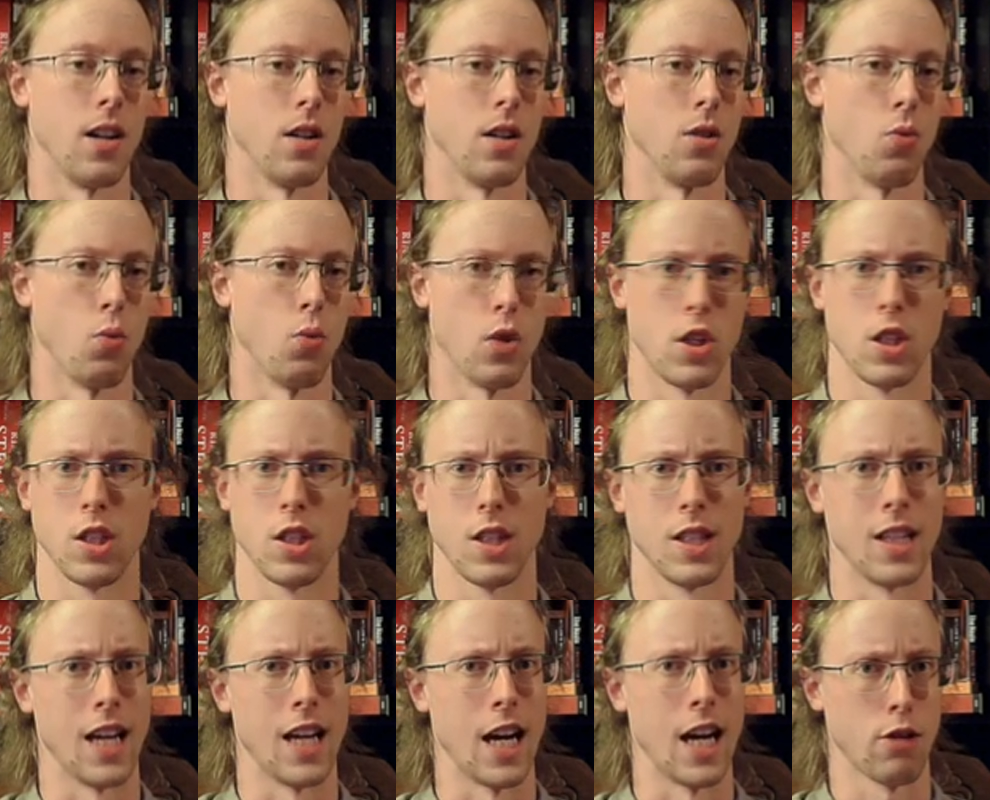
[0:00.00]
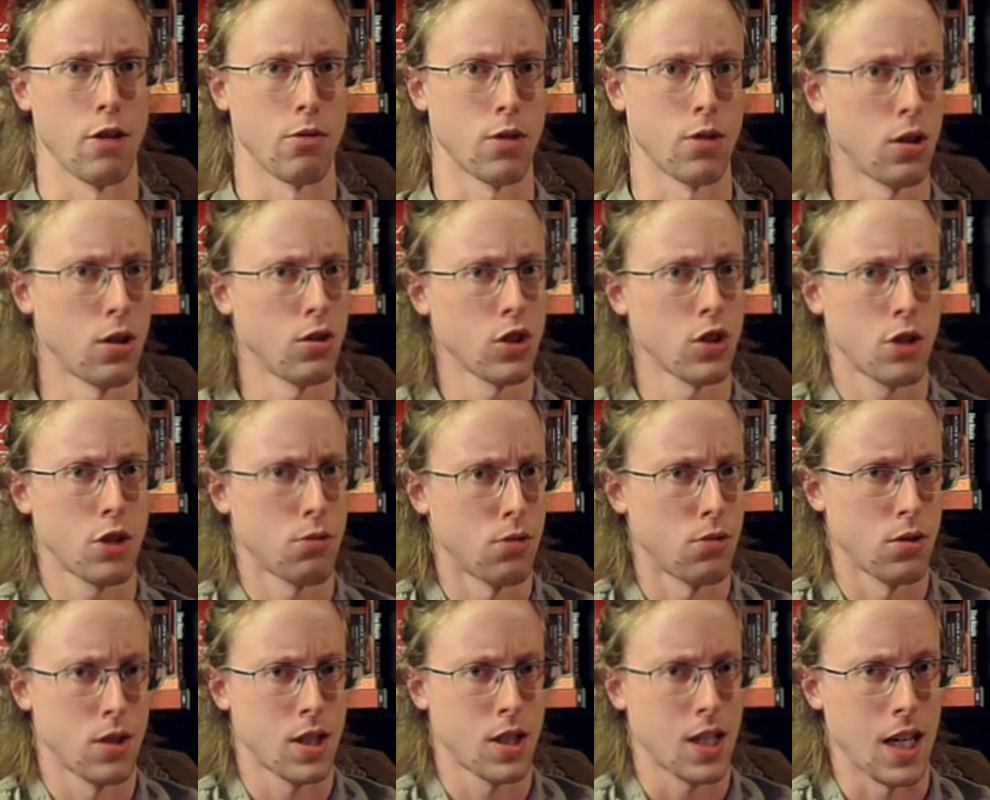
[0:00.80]
which is the
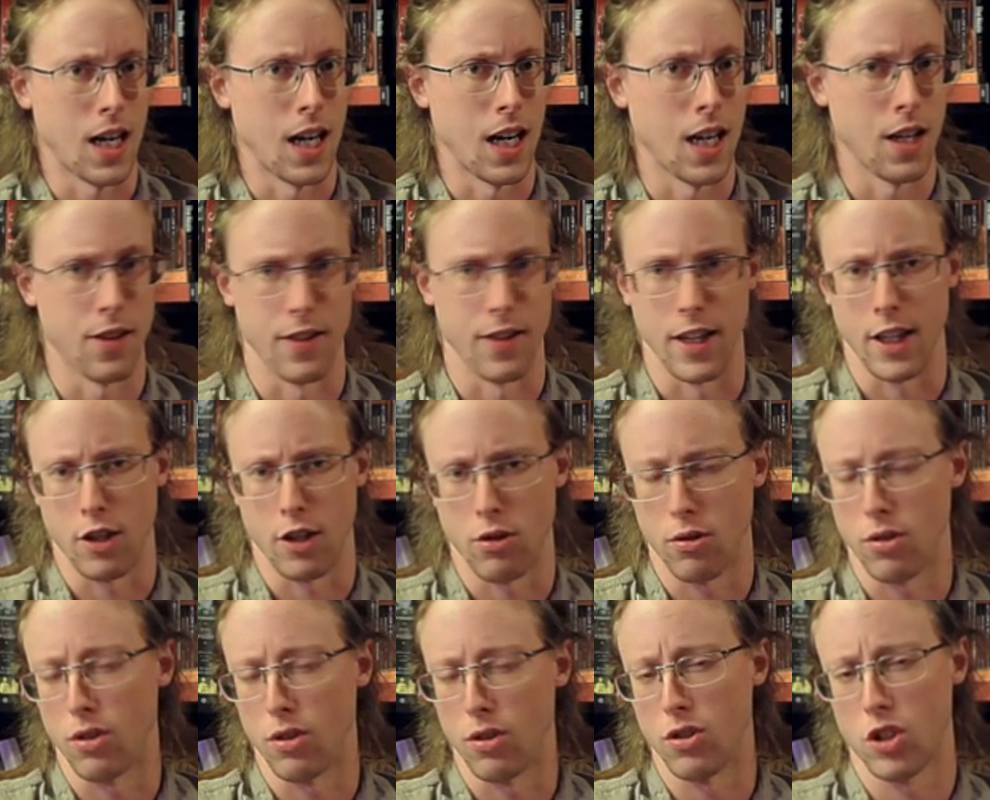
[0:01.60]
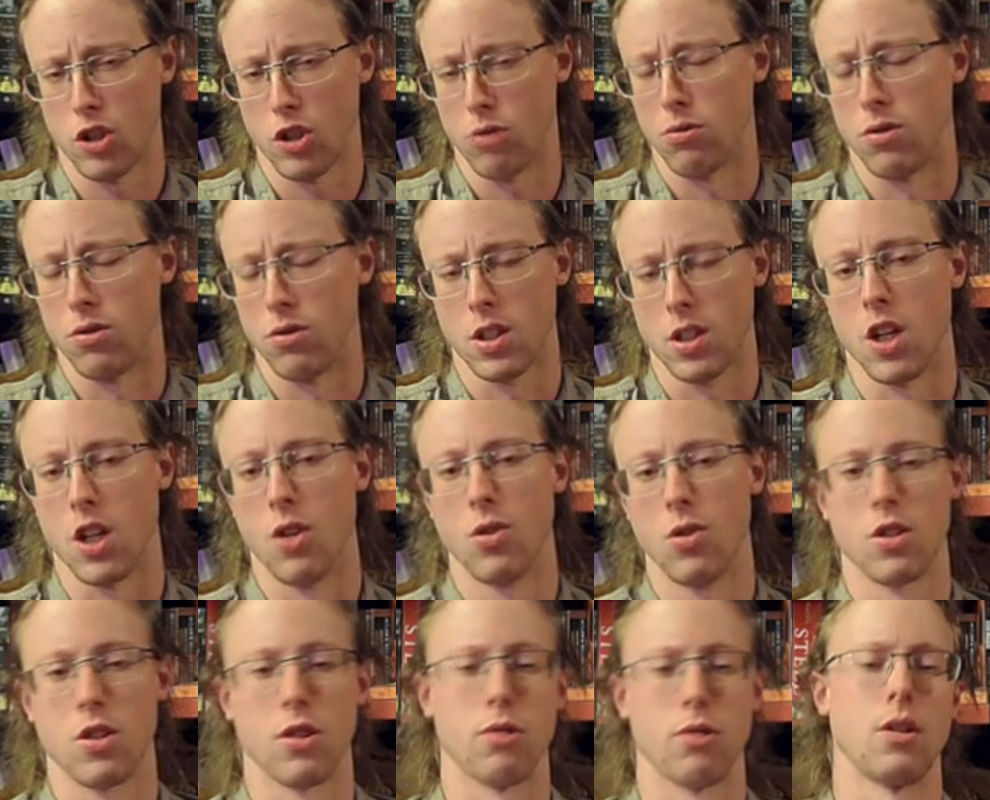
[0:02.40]
agricultural side, the agricultural zone,
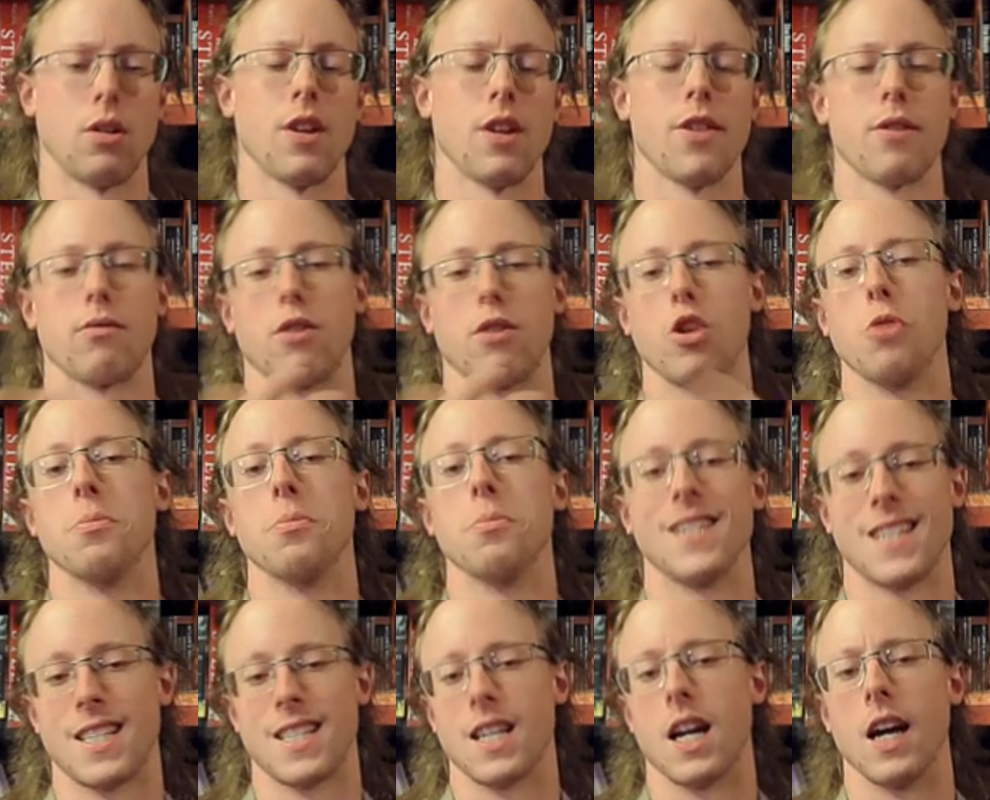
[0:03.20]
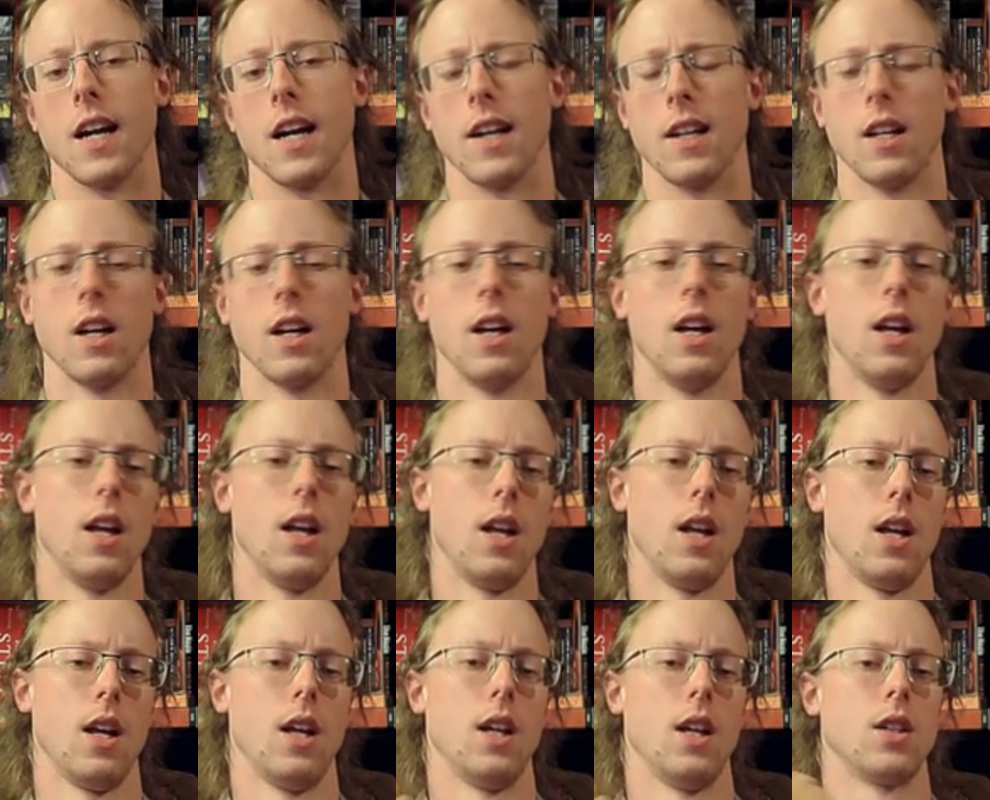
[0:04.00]
so they're on the Roman side.
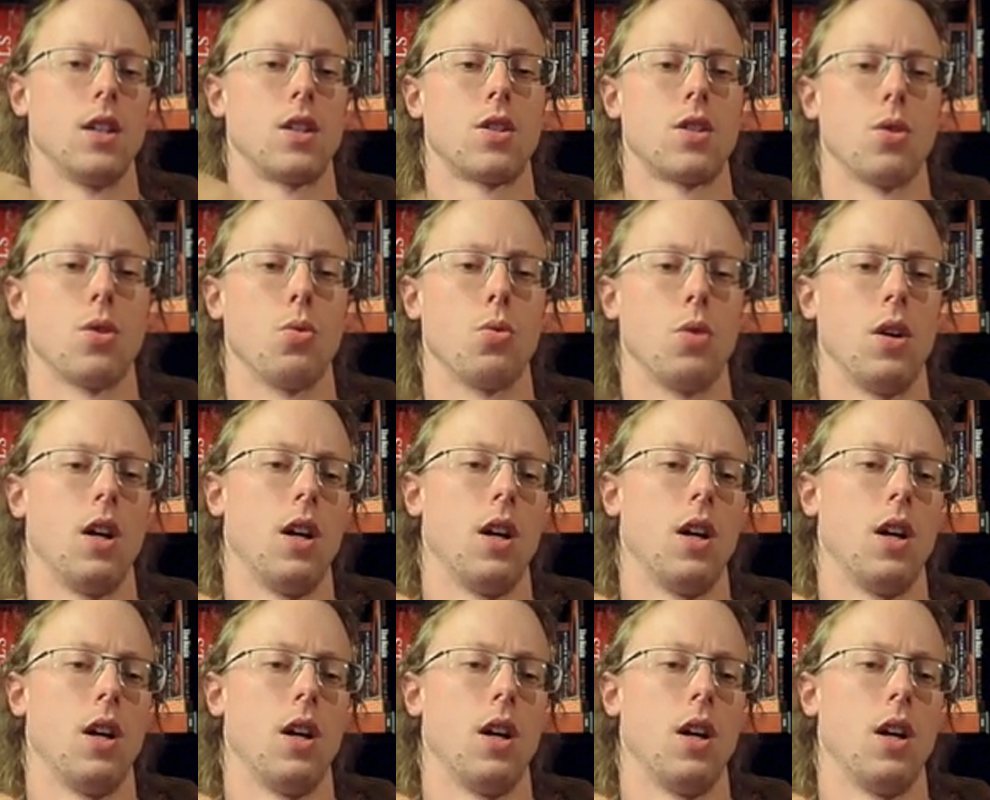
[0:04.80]
So